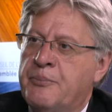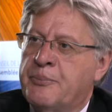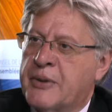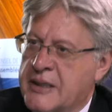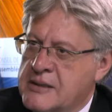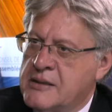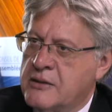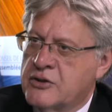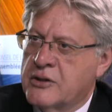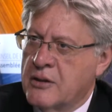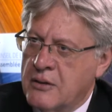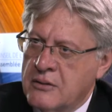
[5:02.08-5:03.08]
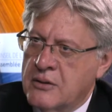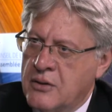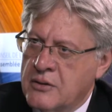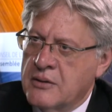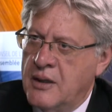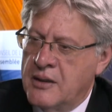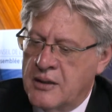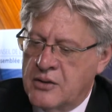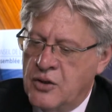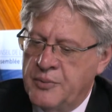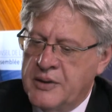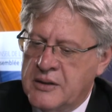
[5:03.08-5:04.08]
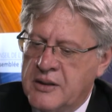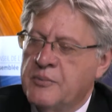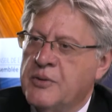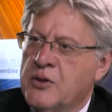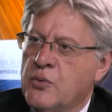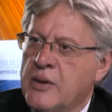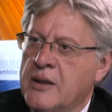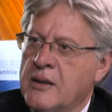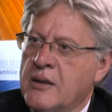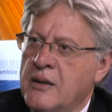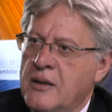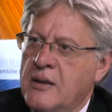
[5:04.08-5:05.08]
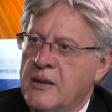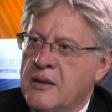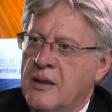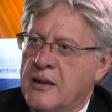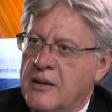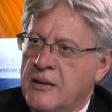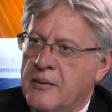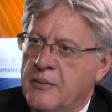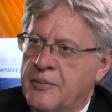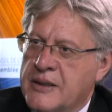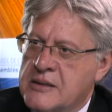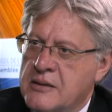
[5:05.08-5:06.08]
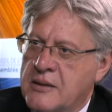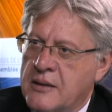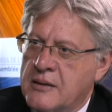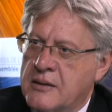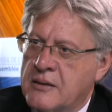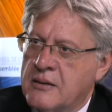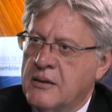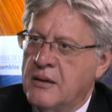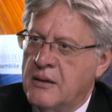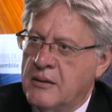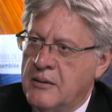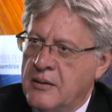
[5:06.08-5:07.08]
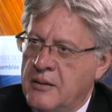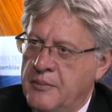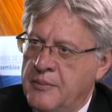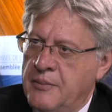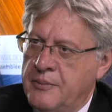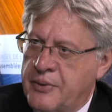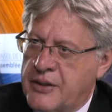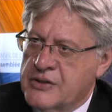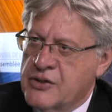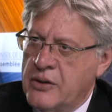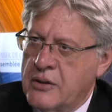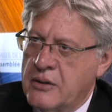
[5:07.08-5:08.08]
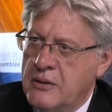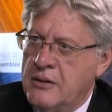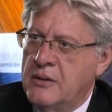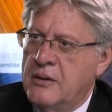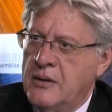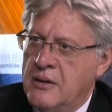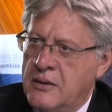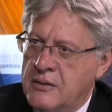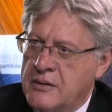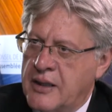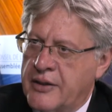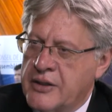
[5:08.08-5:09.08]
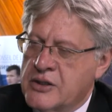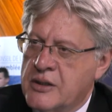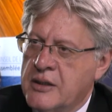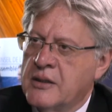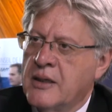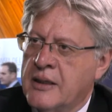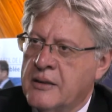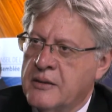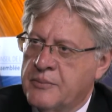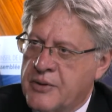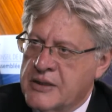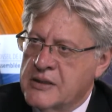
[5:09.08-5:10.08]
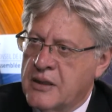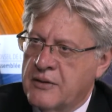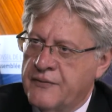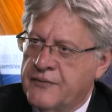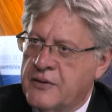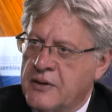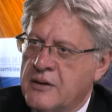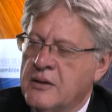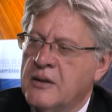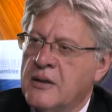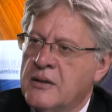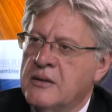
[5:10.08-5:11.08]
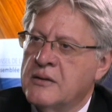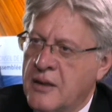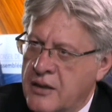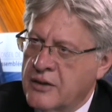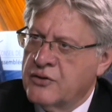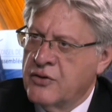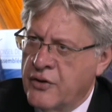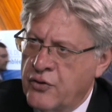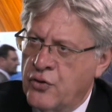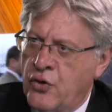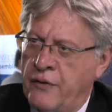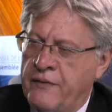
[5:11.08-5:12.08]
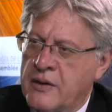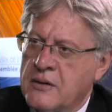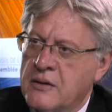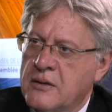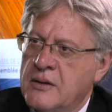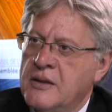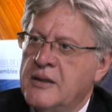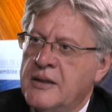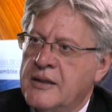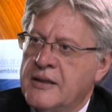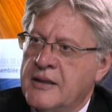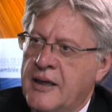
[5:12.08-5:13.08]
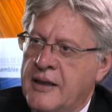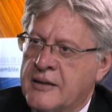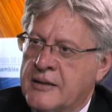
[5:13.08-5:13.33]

presidential committee between President Praseur, Narishkin, and the President of the Narodna Nova. And